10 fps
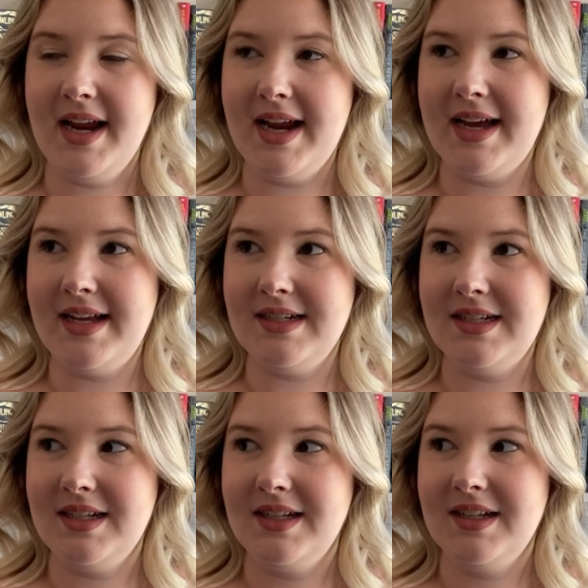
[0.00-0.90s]

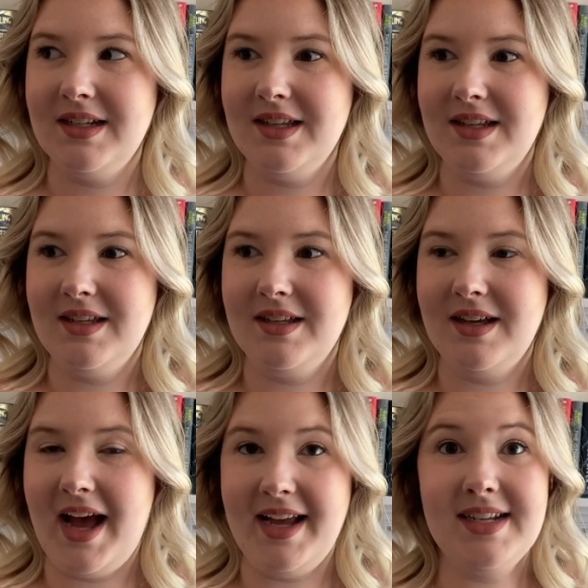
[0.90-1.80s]
And
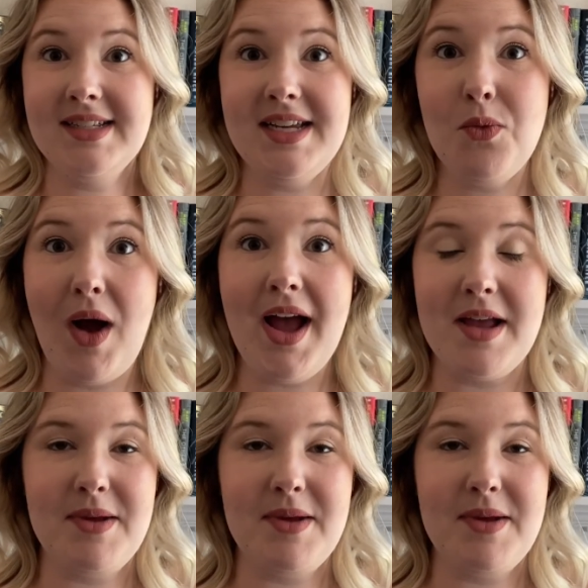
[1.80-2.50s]
I can see why.